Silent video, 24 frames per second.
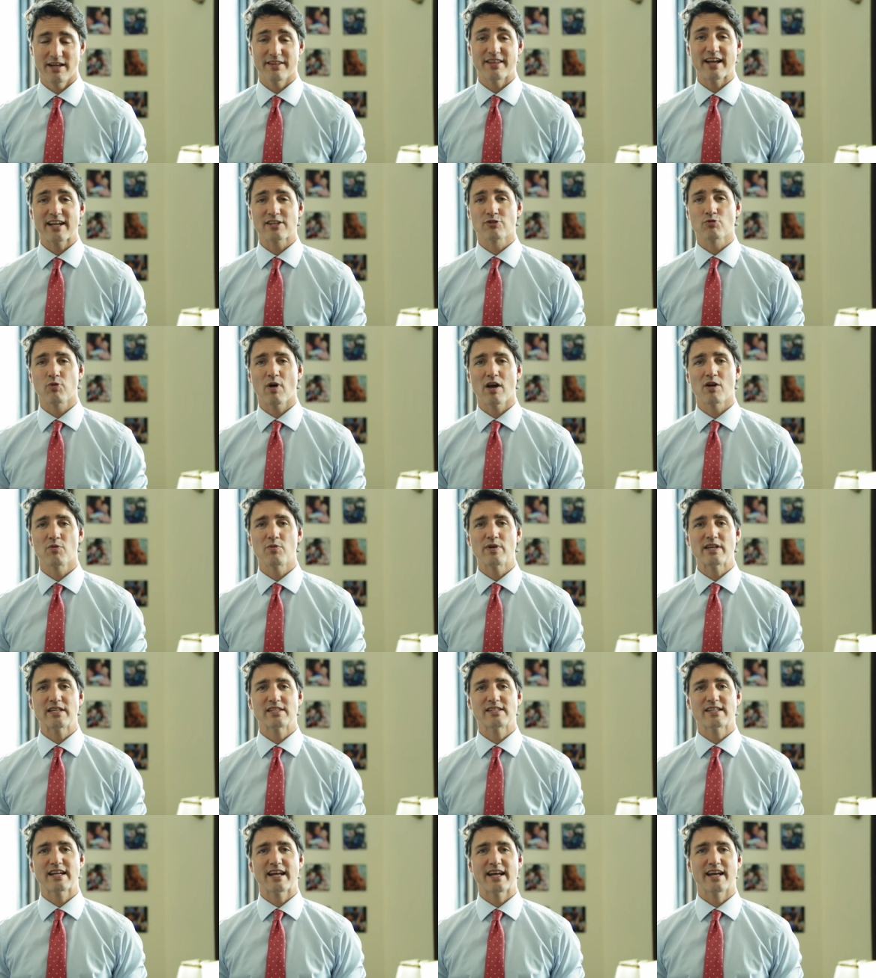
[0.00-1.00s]
That's why
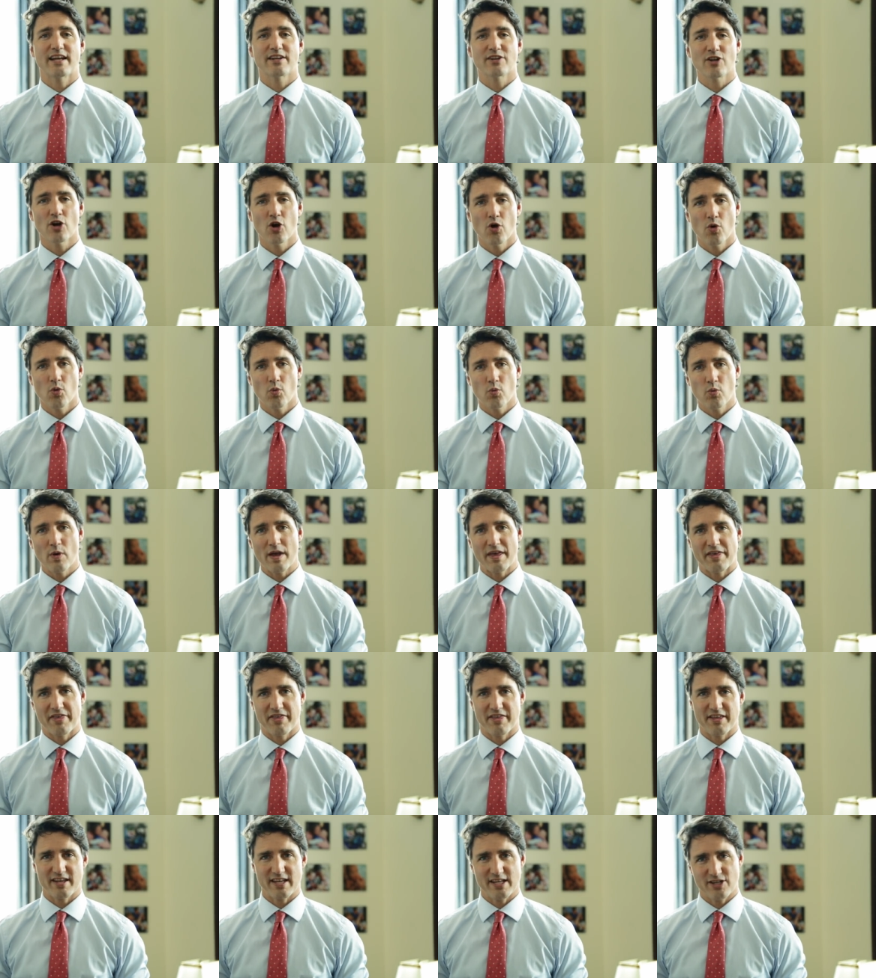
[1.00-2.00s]
we stand
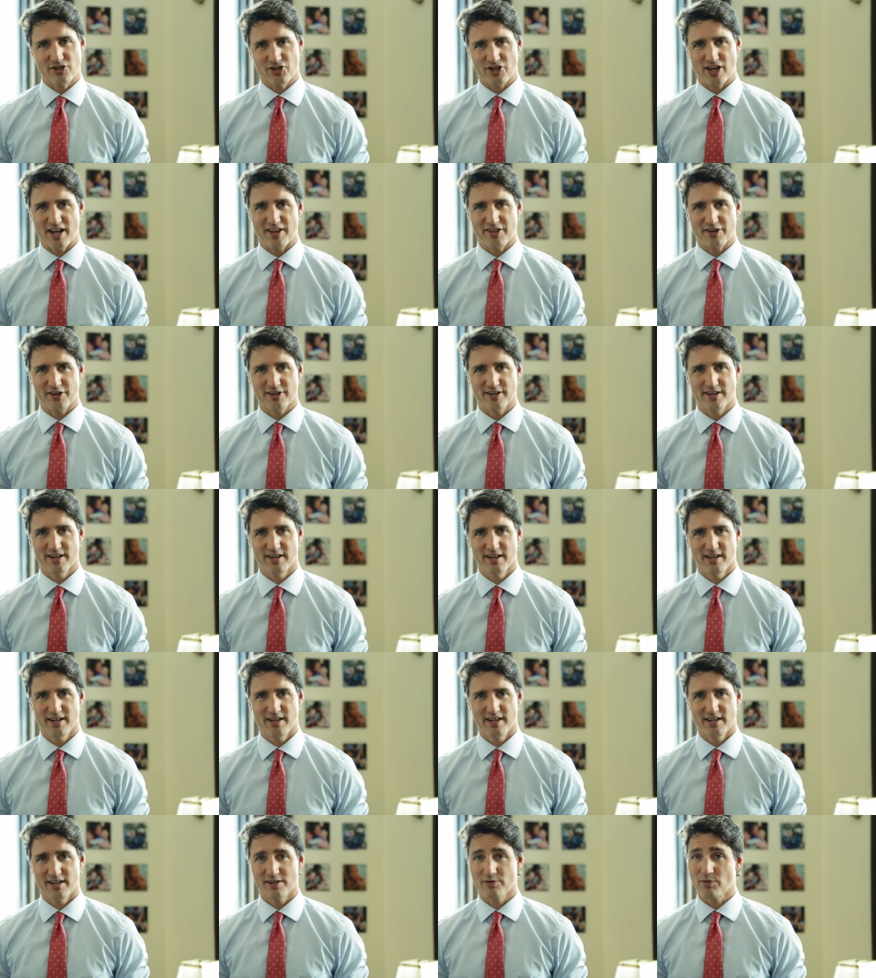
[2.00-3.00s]
with each other
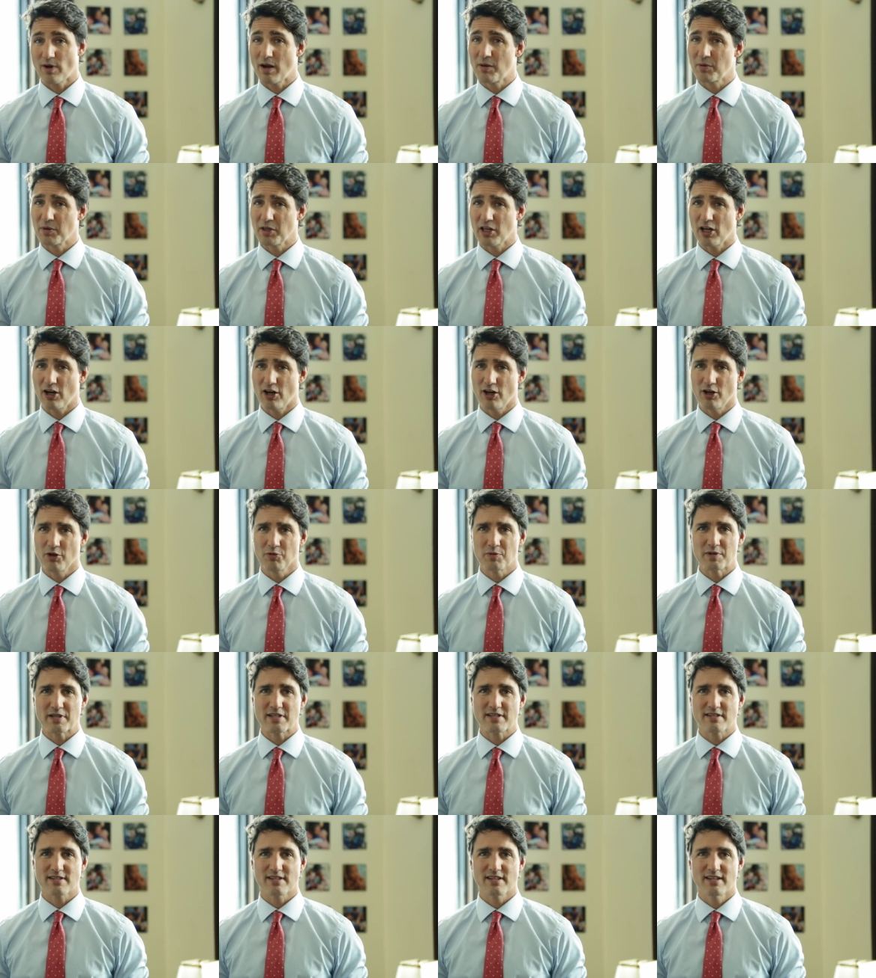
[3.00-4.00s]
and why we'll
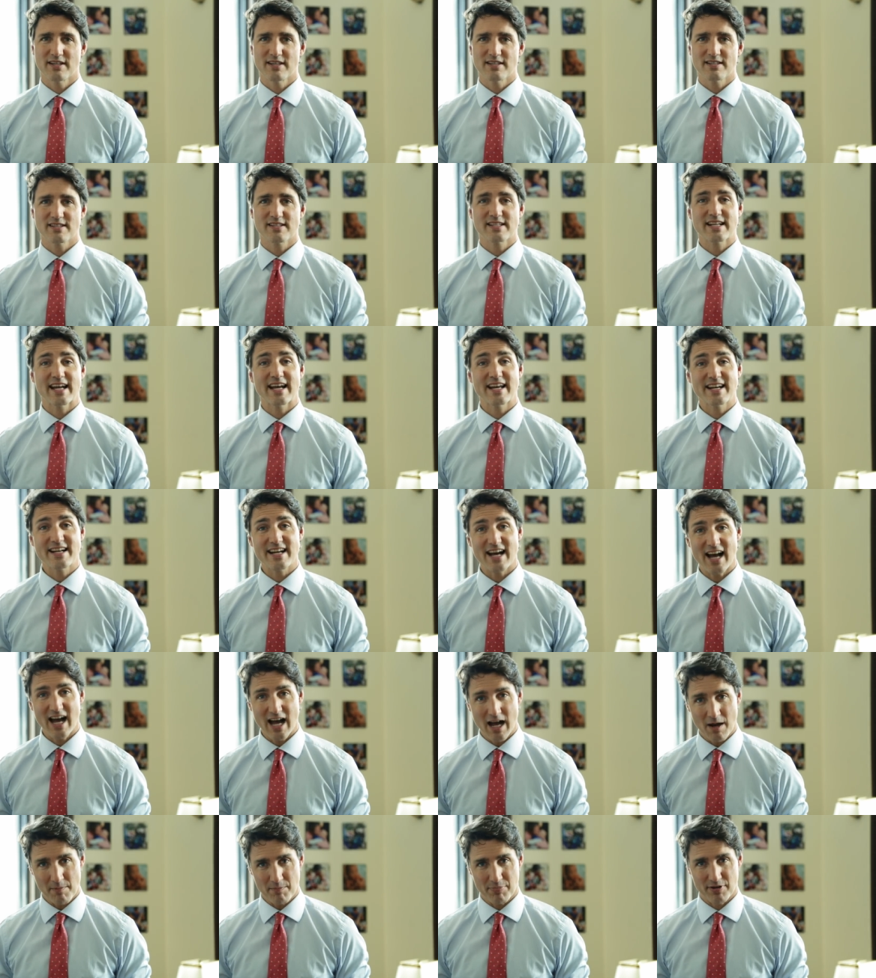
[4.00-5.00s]
always stand
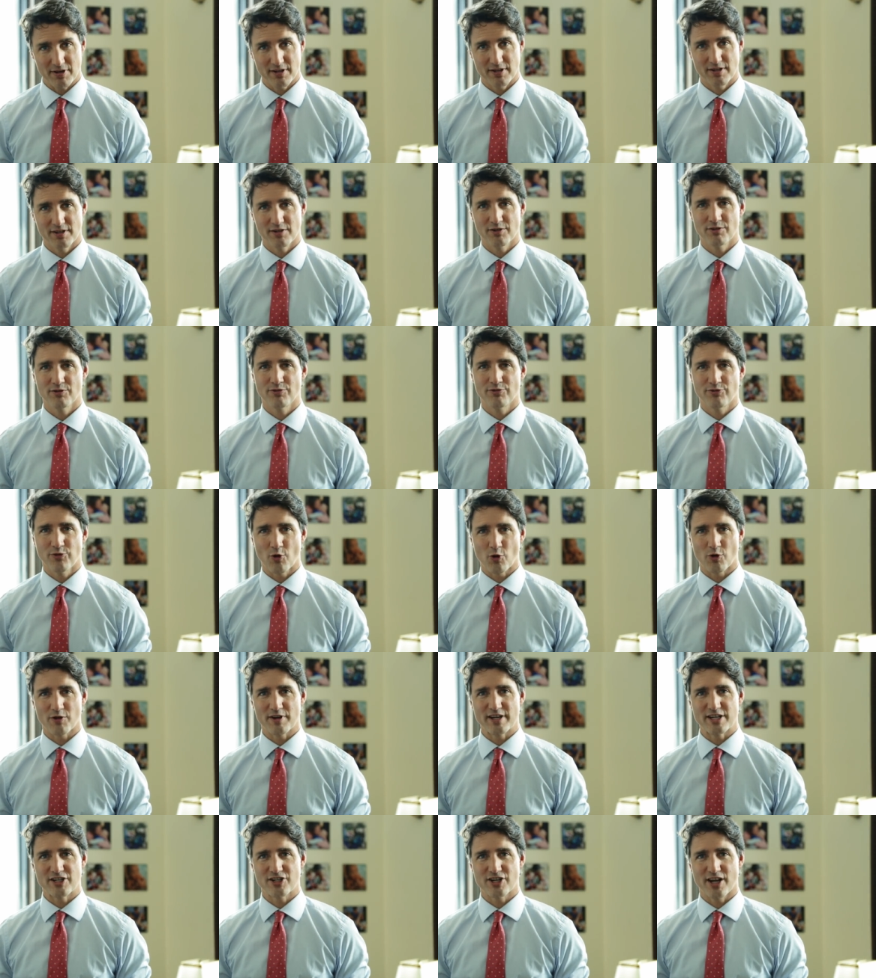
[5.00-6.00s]
up
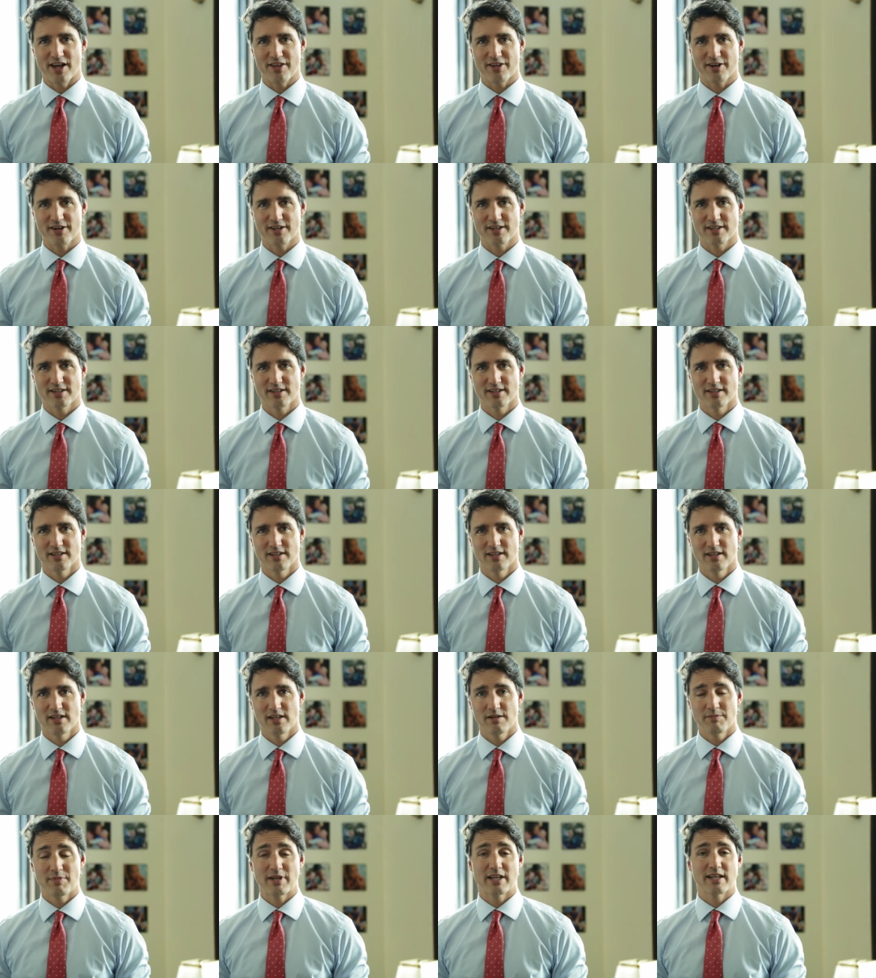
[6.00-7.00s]
for each other.
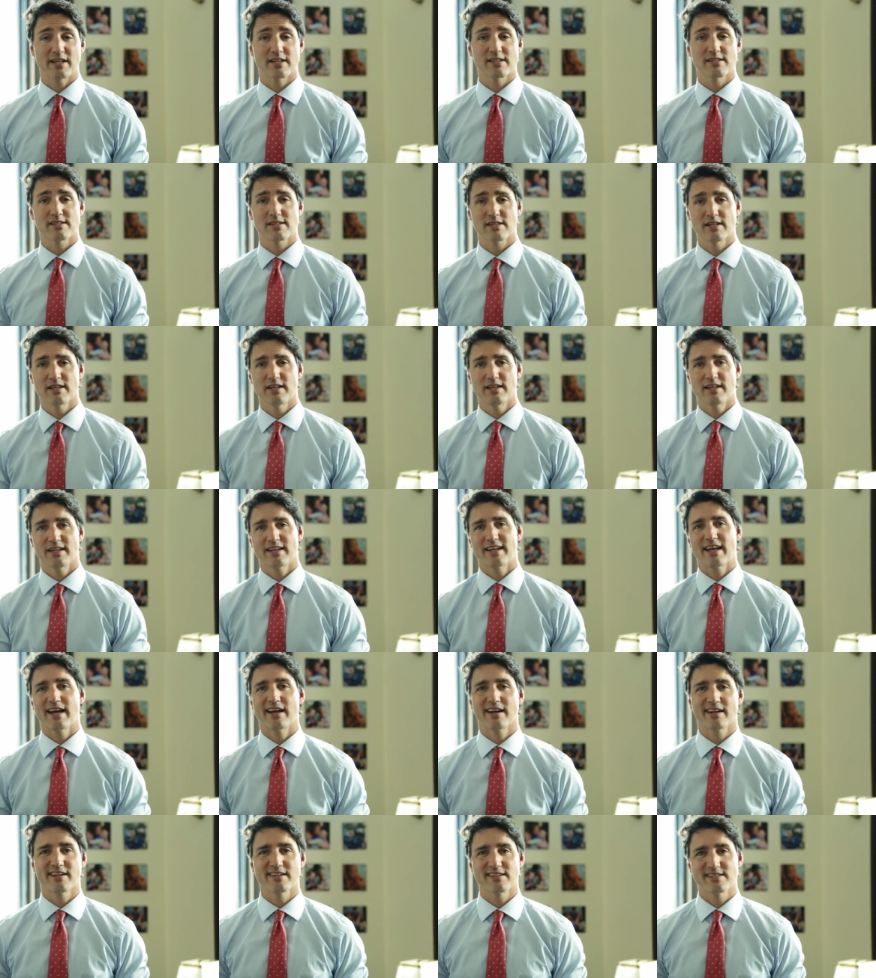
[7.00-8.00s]
Because
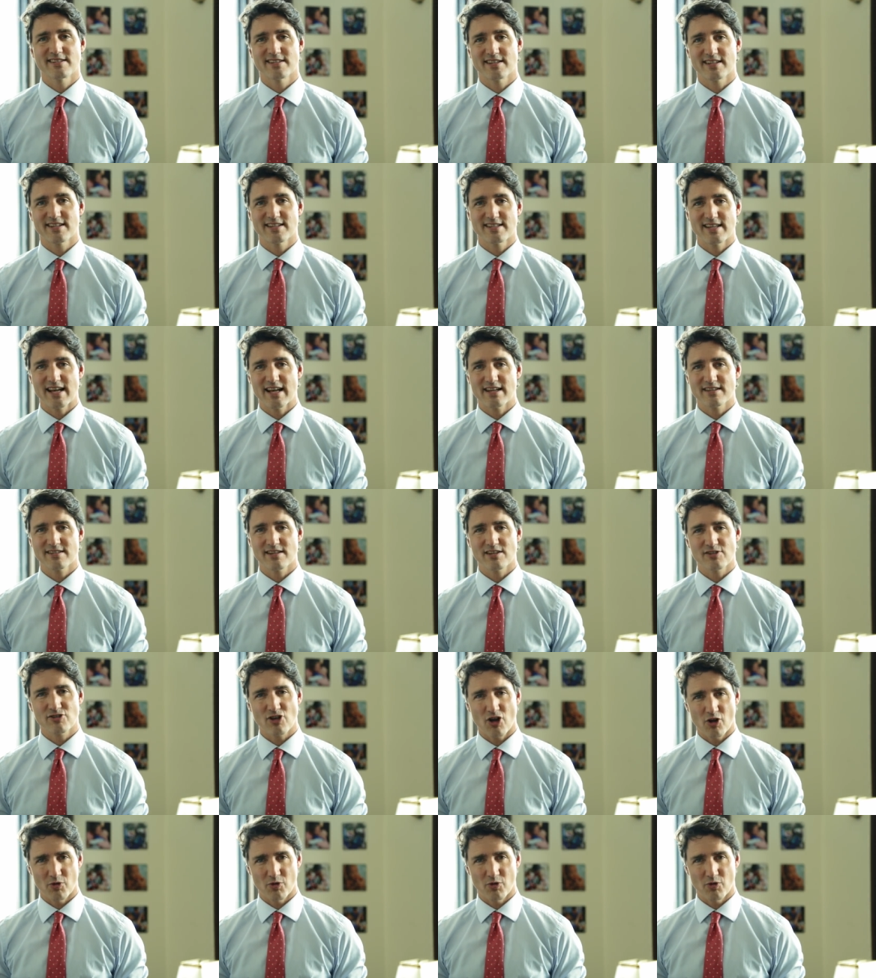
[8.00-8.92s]
Canada's success has